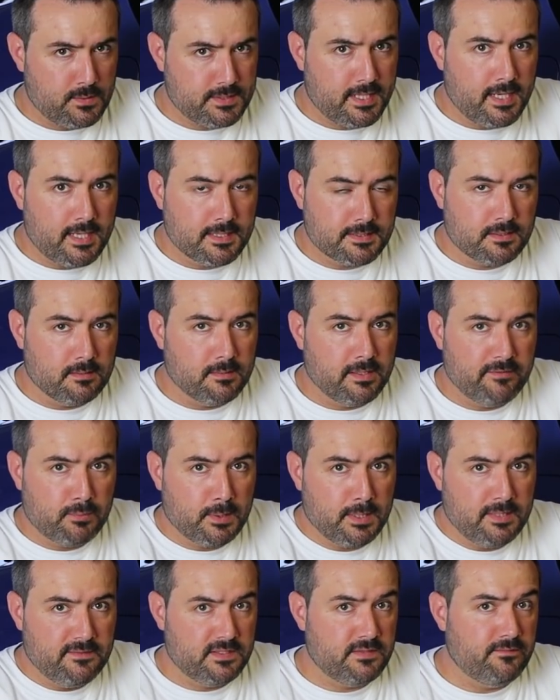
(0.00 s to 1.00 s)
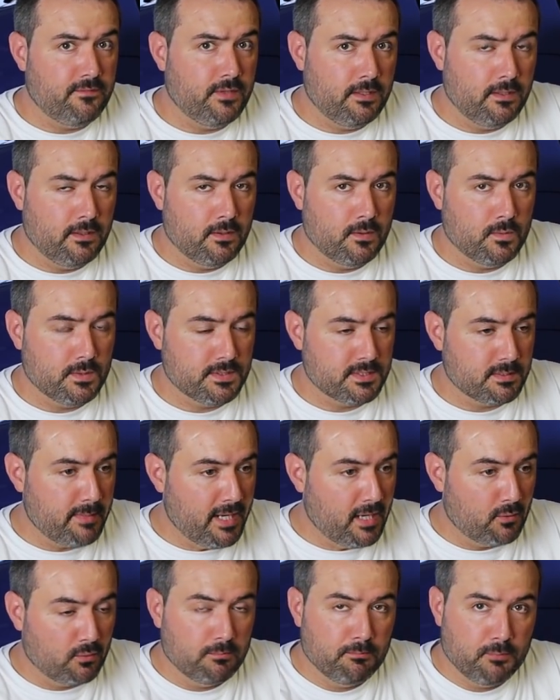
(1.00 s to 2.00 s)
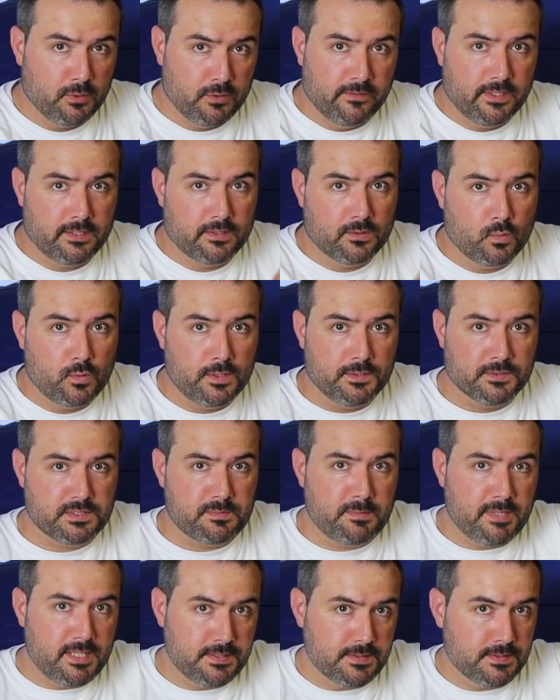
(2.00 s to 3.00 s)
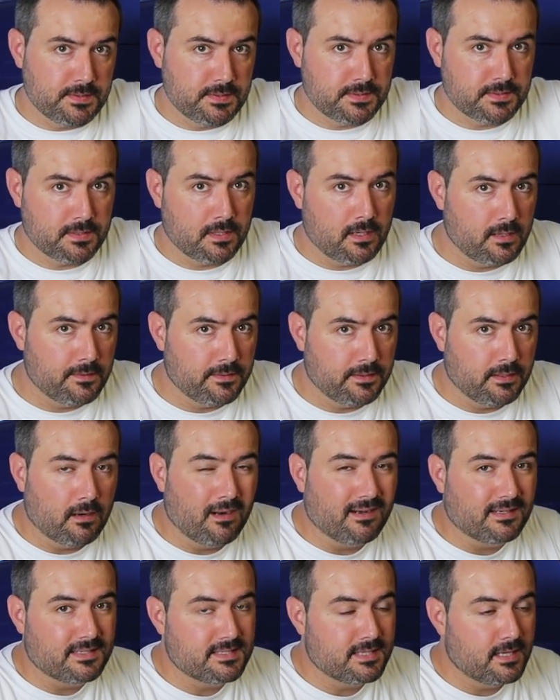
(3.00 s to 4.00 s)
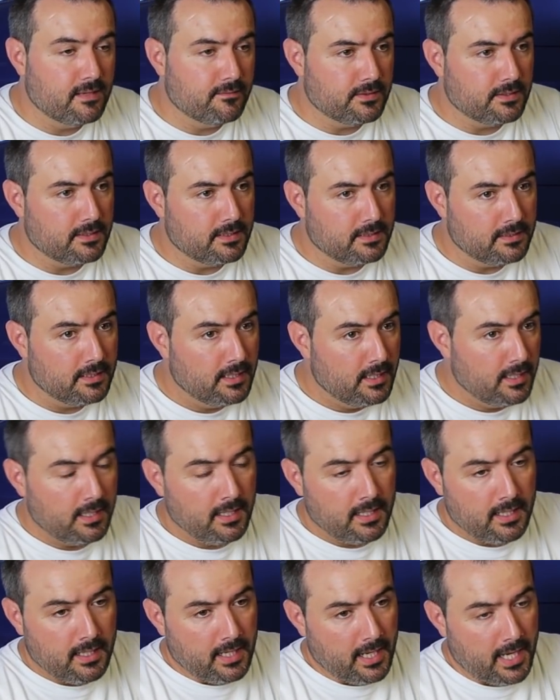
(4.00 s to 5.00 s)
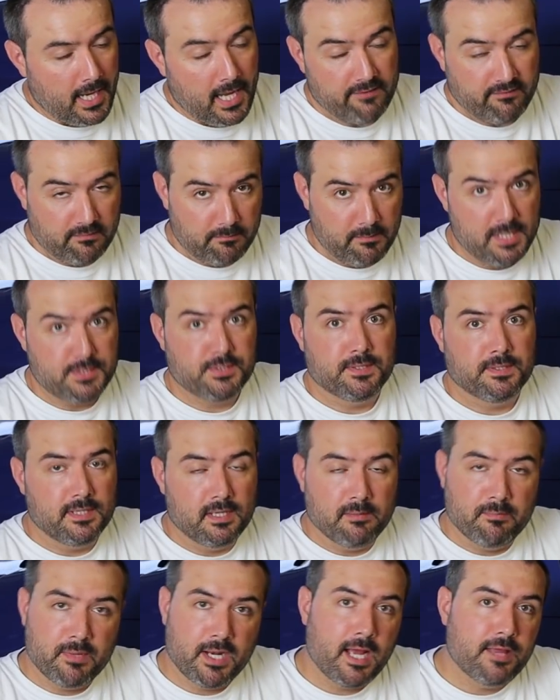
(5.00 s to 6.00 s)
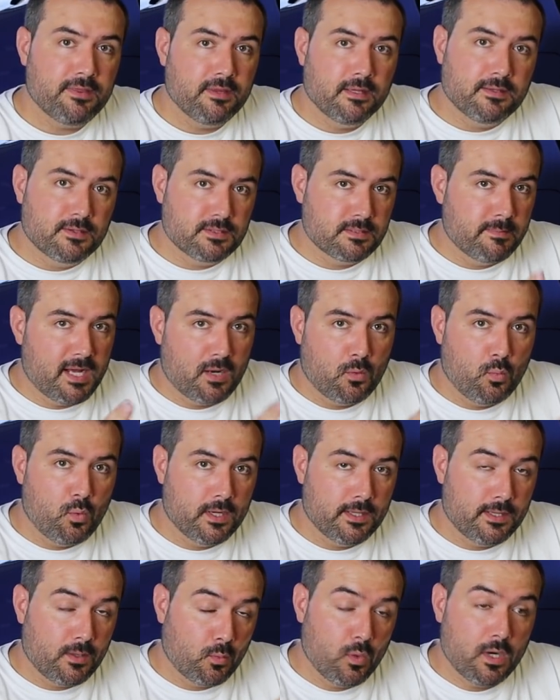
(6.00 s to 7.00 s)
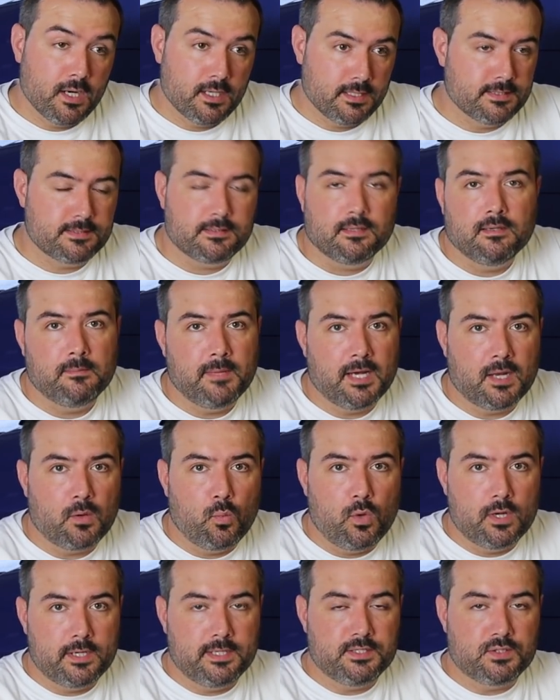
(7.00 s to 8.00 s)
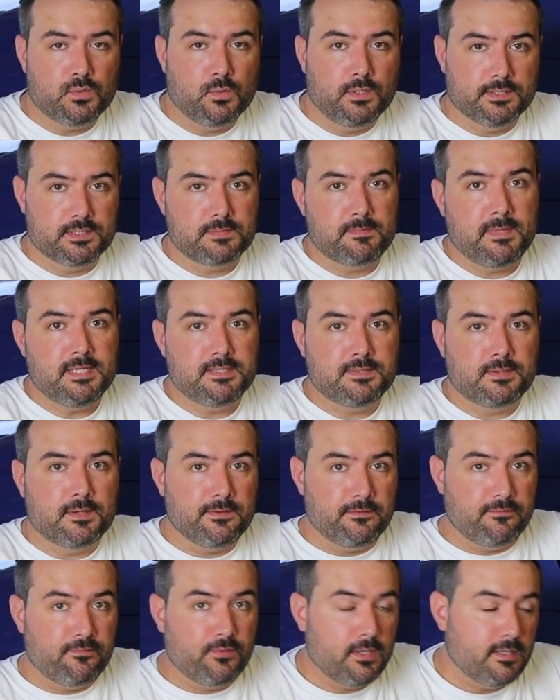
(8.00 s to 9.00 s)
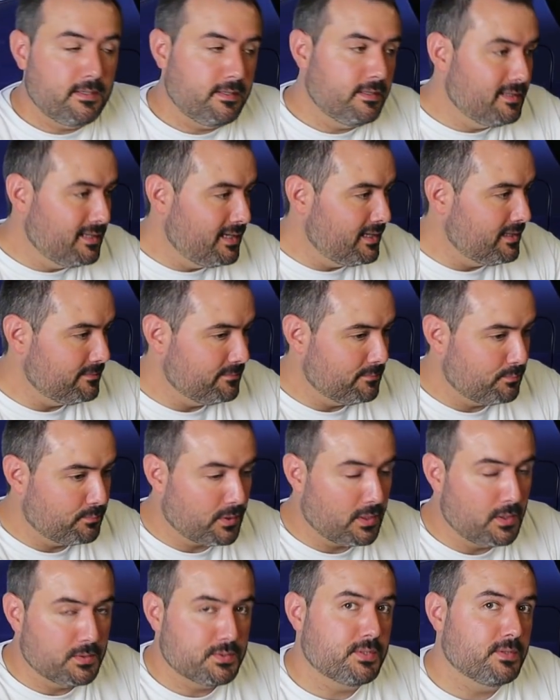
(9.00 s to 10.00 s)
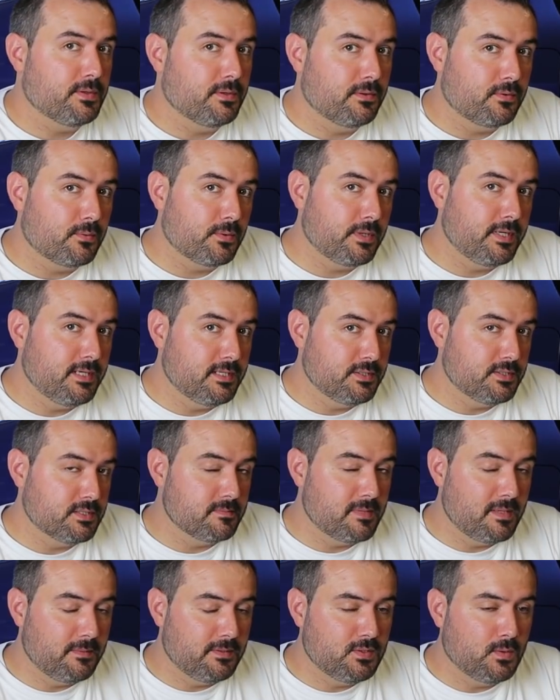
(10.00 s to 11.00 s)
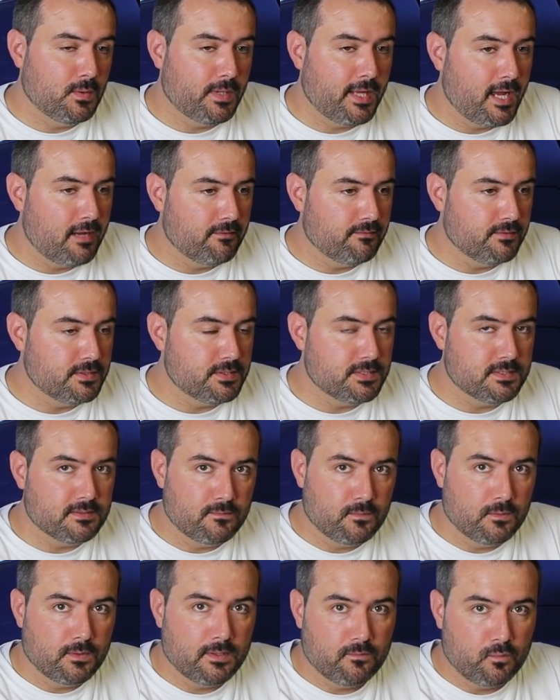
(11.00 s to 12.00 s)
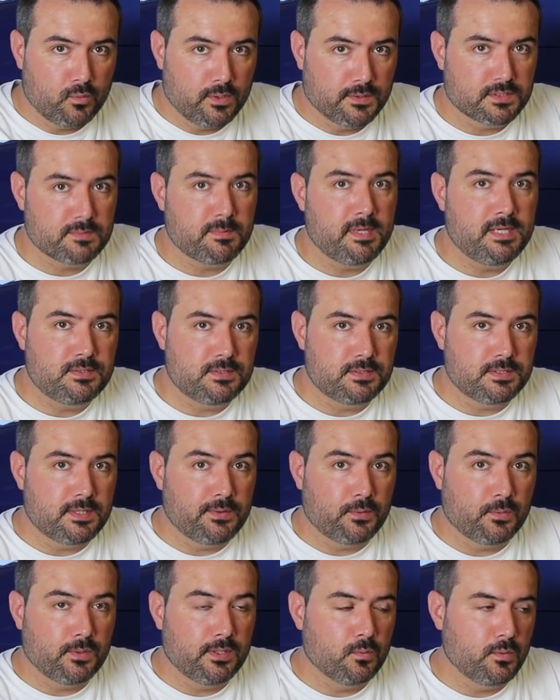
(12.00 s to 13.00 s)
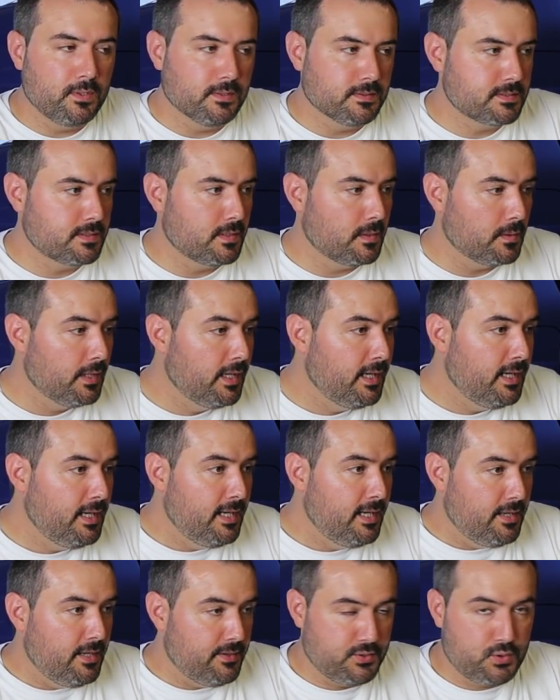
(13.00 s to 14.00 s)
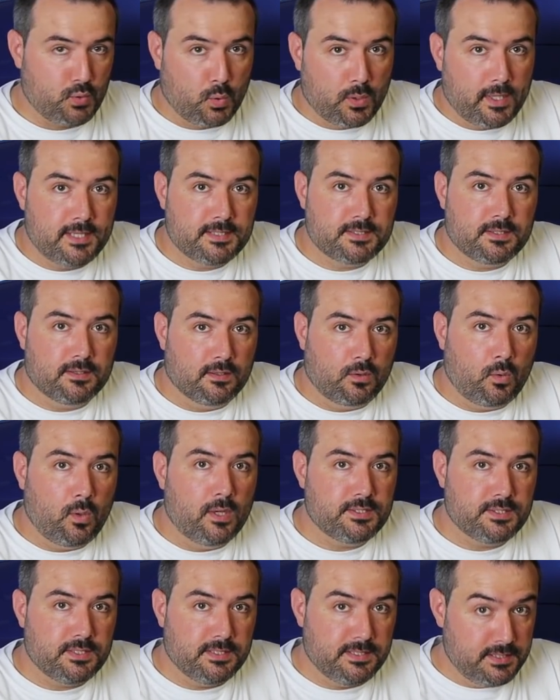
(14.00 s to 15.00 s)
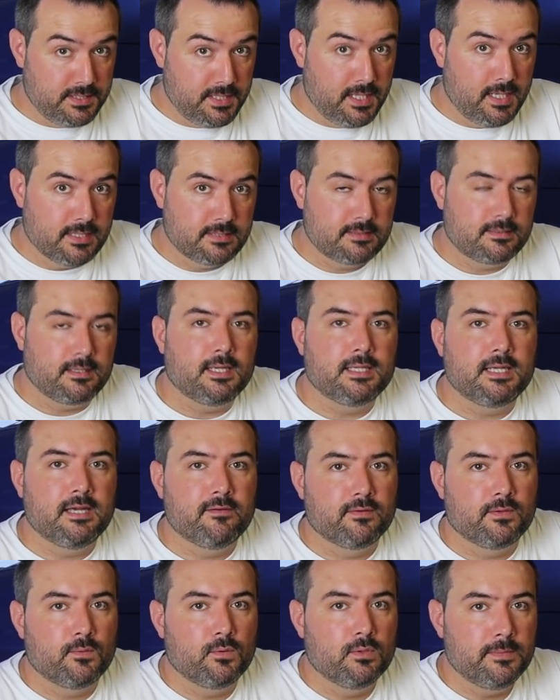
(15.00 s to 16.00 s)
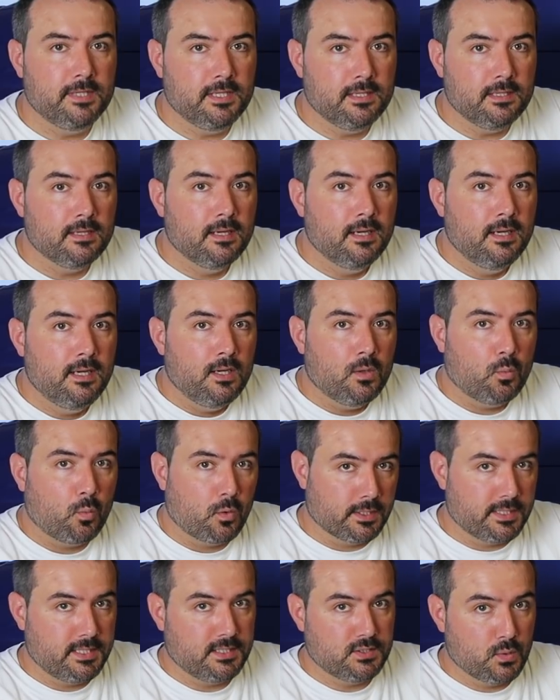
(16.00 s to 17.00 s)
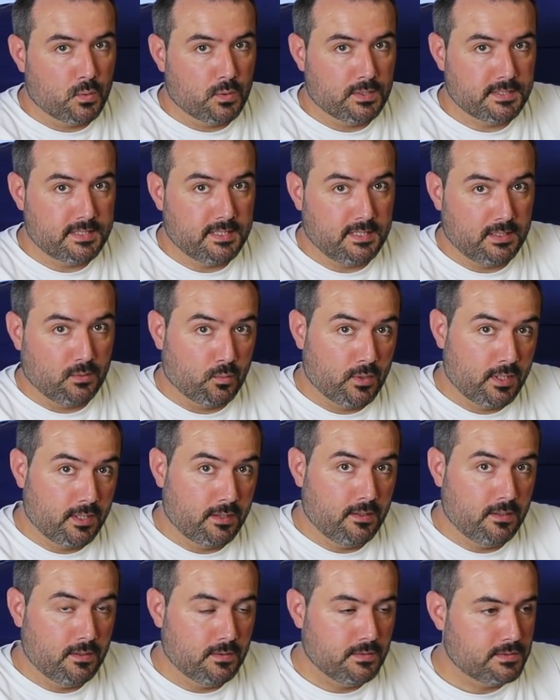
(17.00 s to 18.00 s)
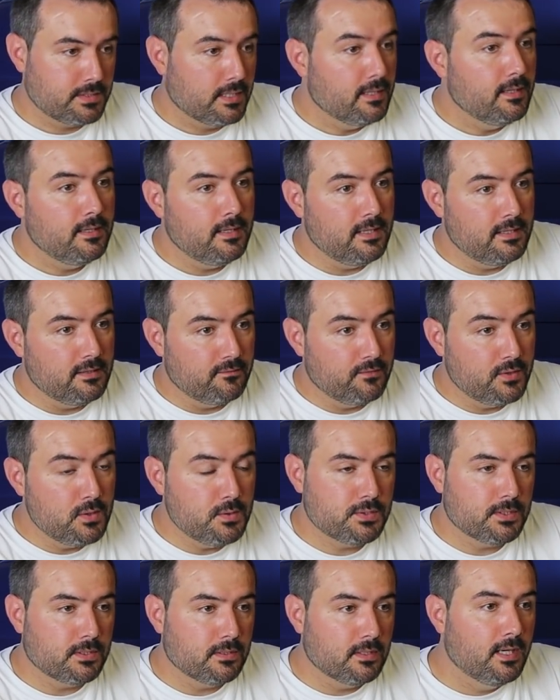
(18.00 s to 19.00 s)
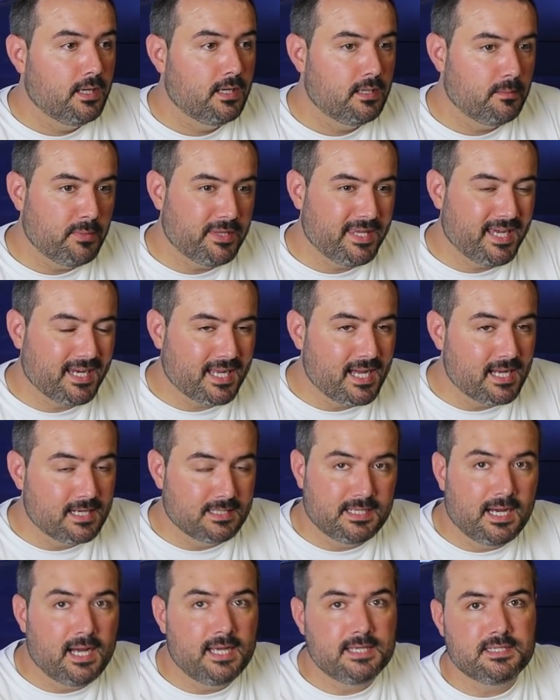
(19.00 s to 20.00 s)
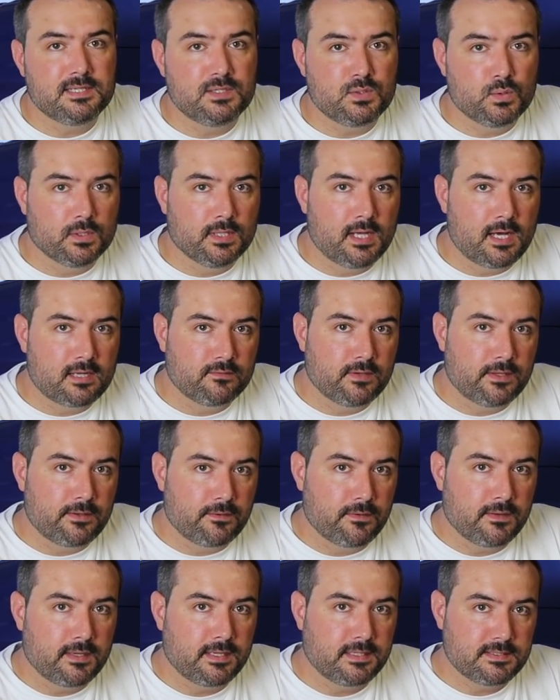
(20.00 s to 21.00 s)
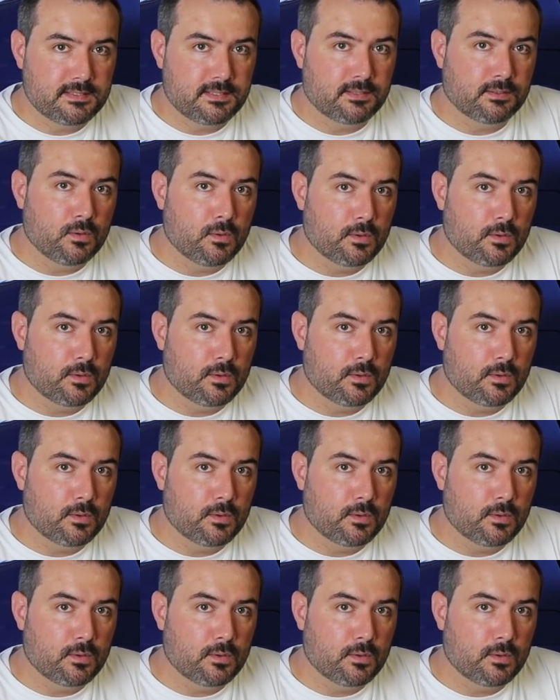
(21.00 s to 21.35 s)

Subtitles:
was asked on my previous video was about removing the wheel spacers on the RX-7, and I haven't measured them, but I think there was about a 1-inch wheel spacer on the front, and then closer to 3 inches, maybe 2.5 inches of wheel spacers on the rear wheel. So the short answer to the question is yes, I definitely will be working towards getting rid of those in the future, but that kind of ties into a lot of other things that are